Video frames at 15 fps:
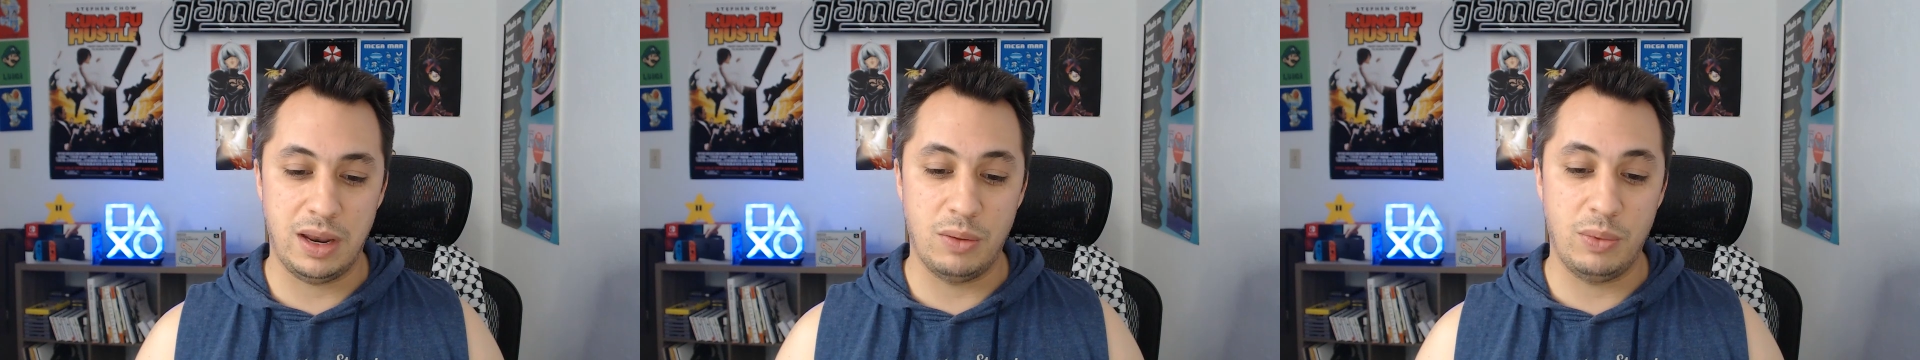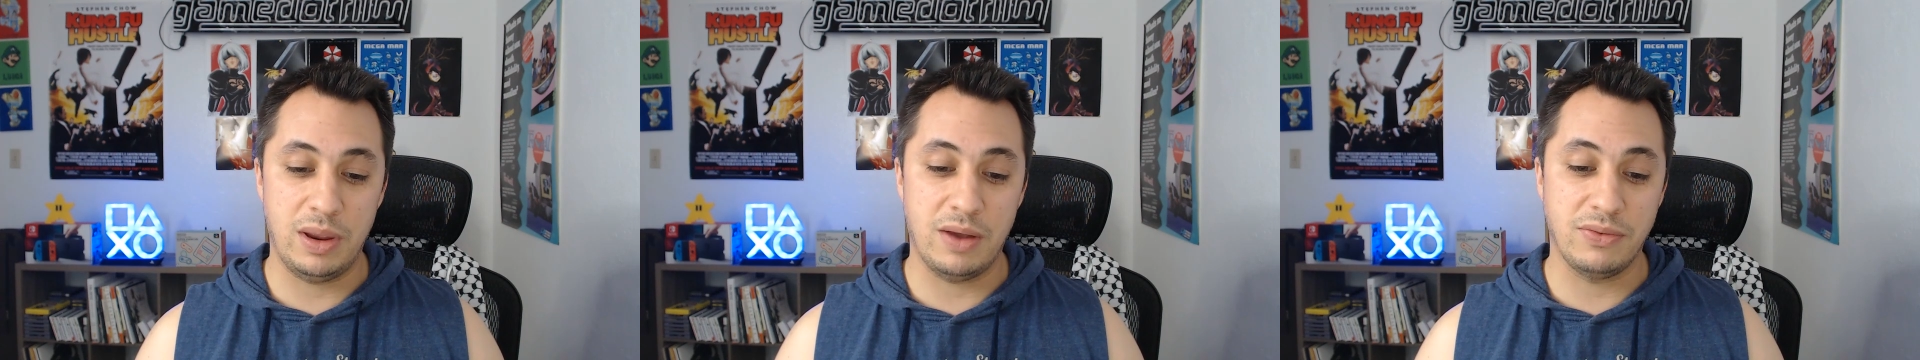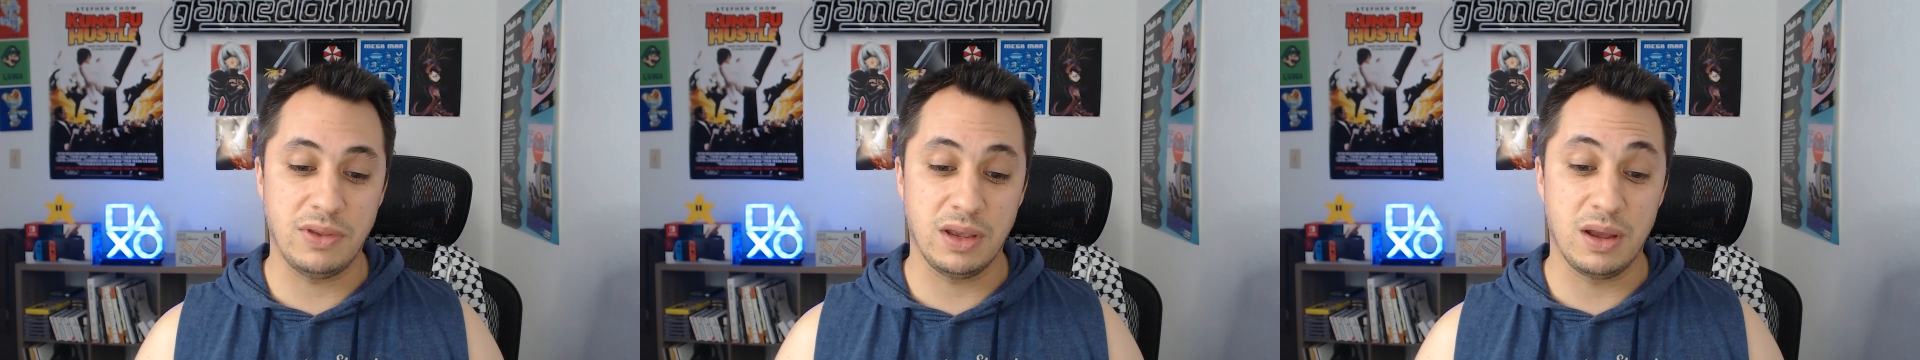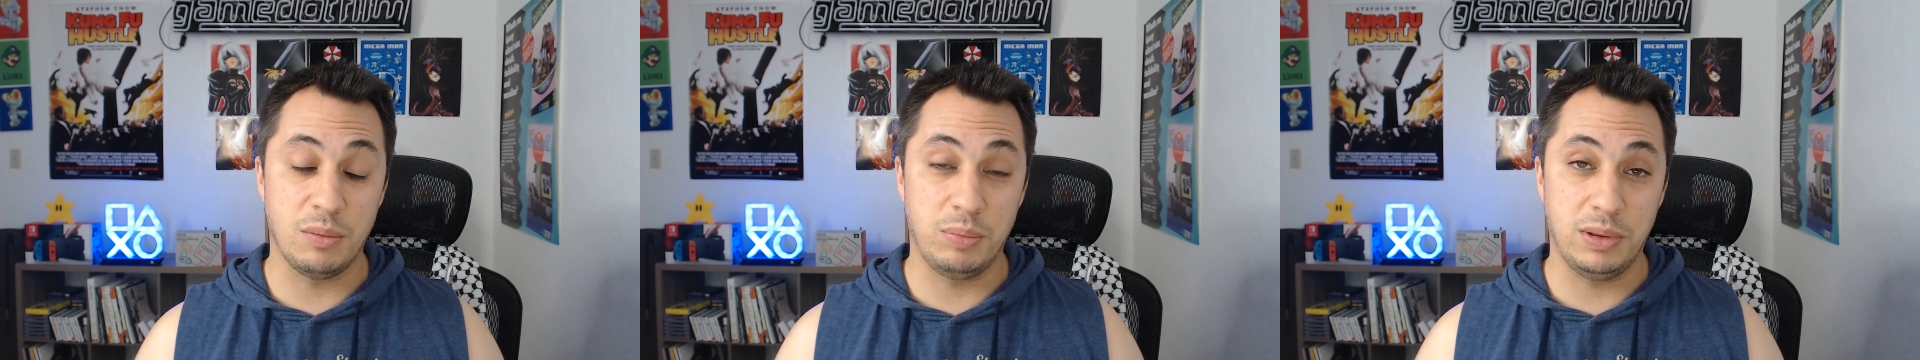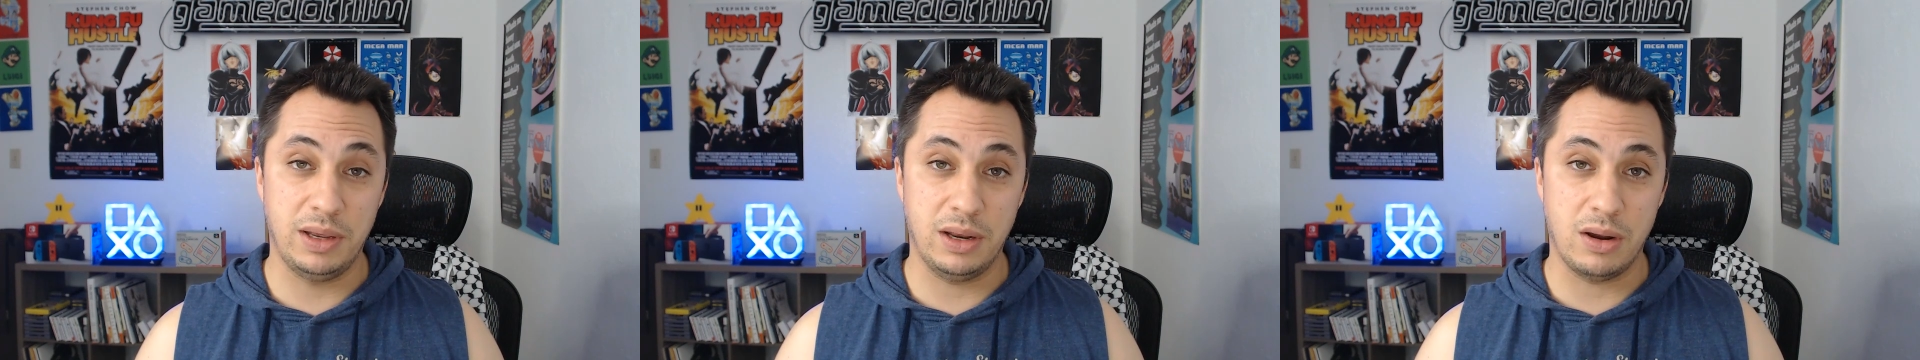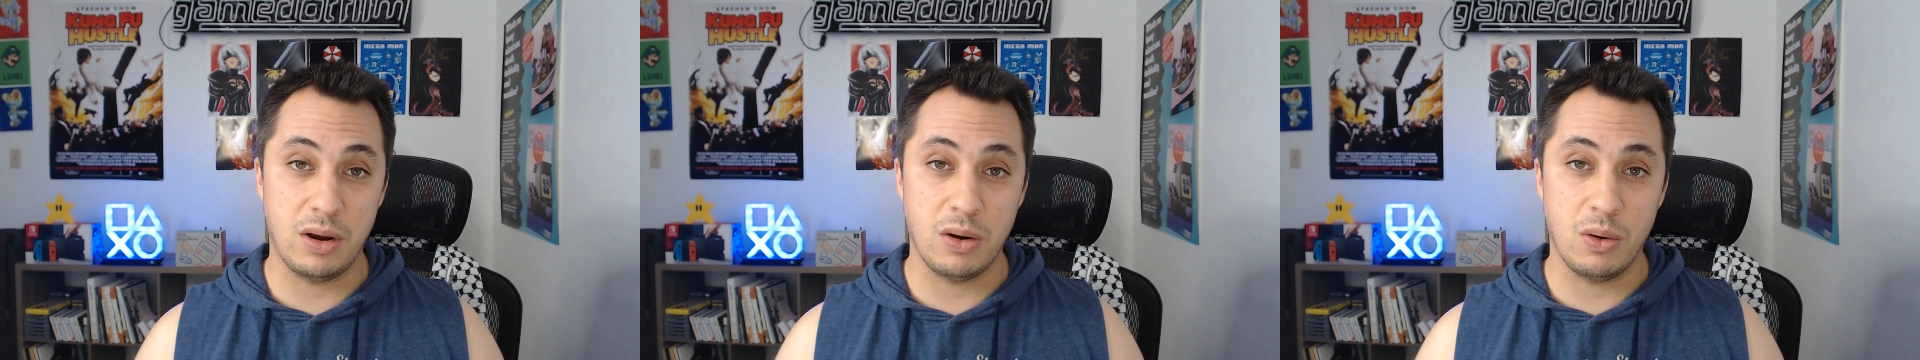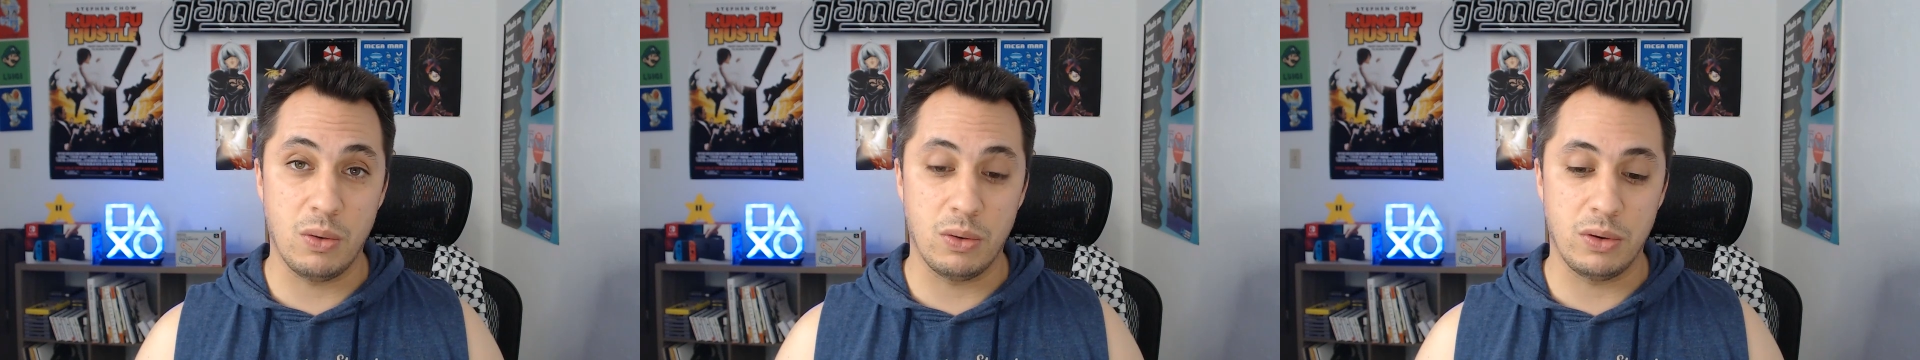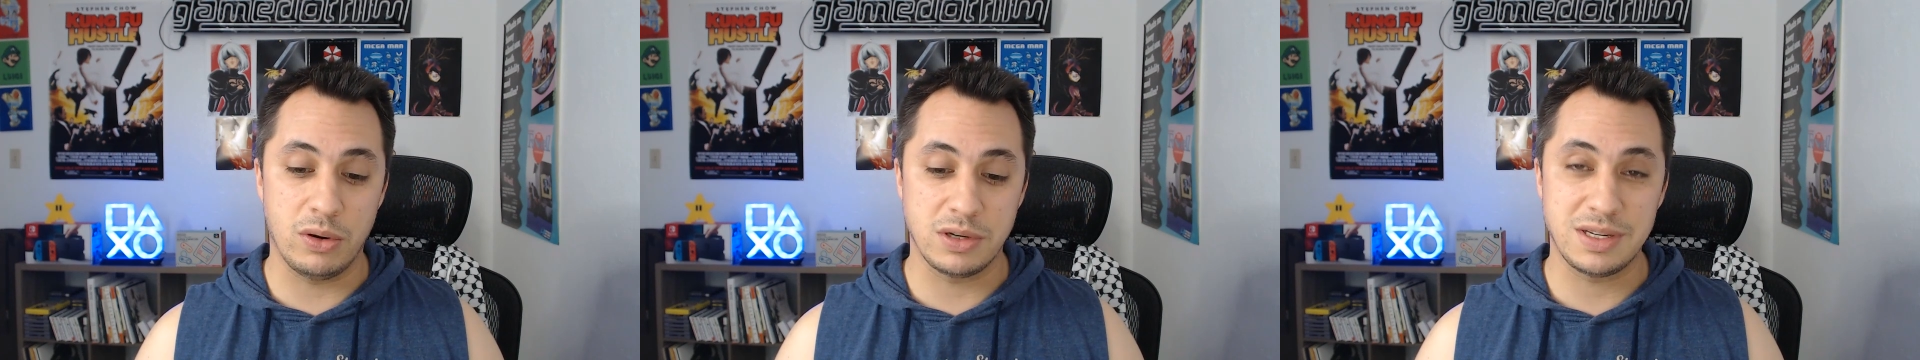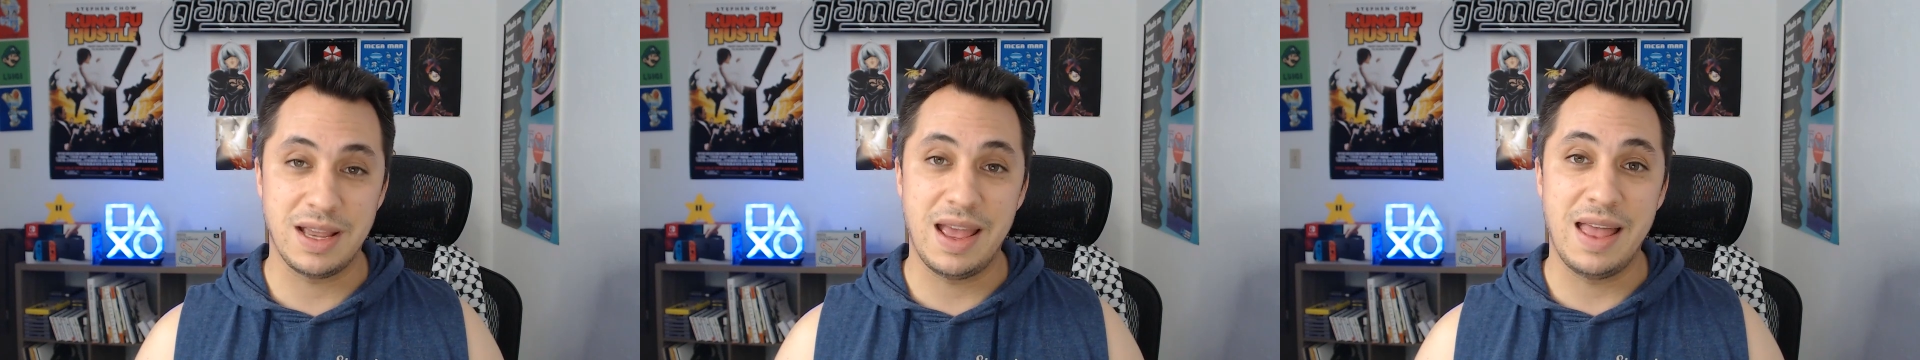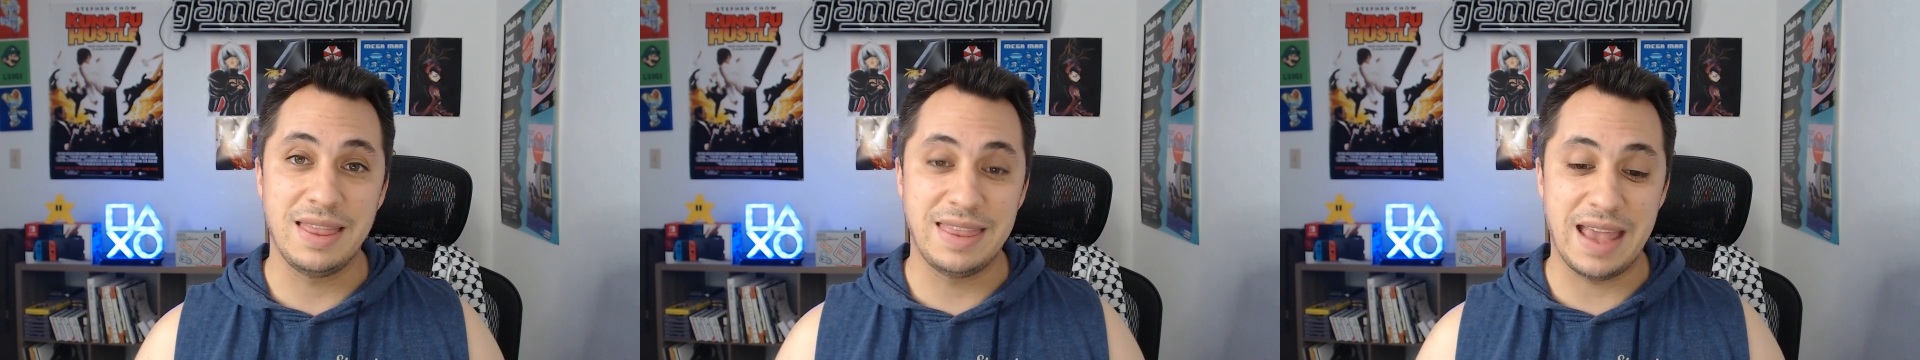and we have to complete our orders.
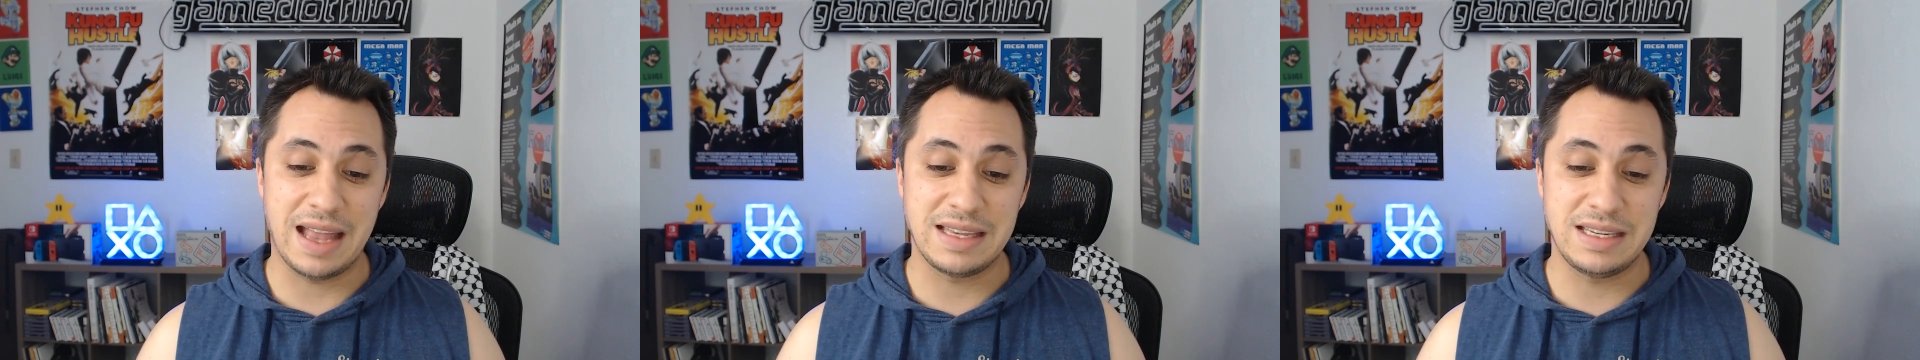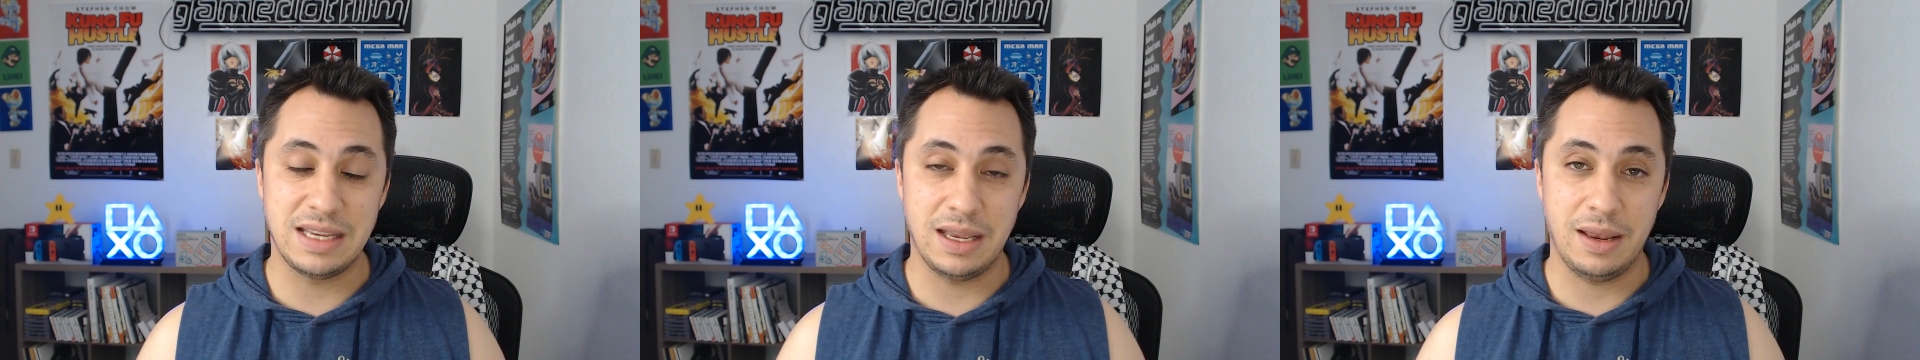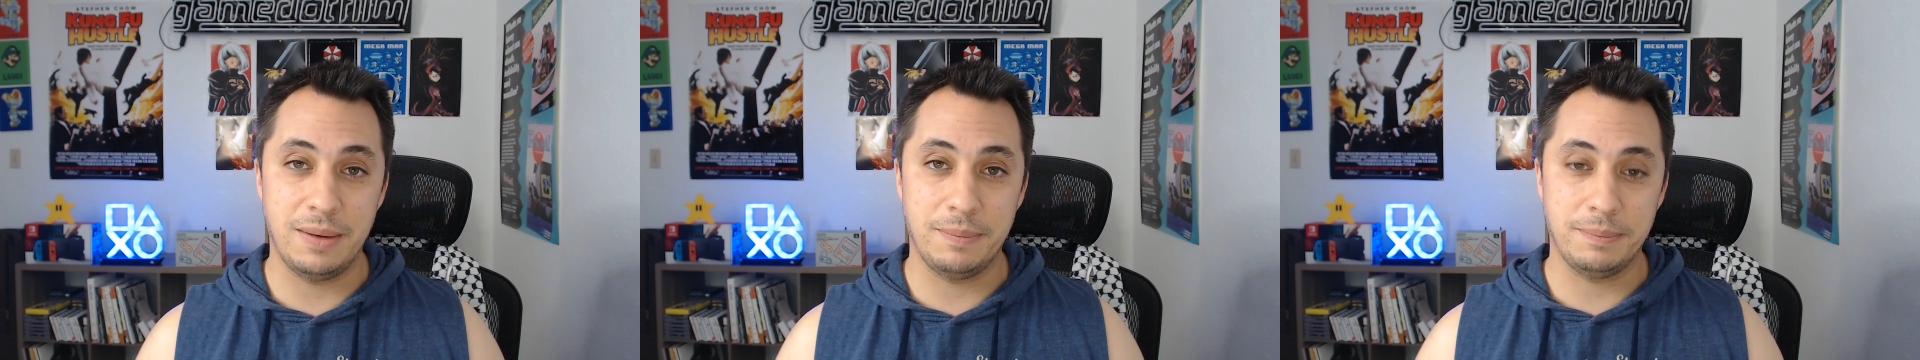That's it.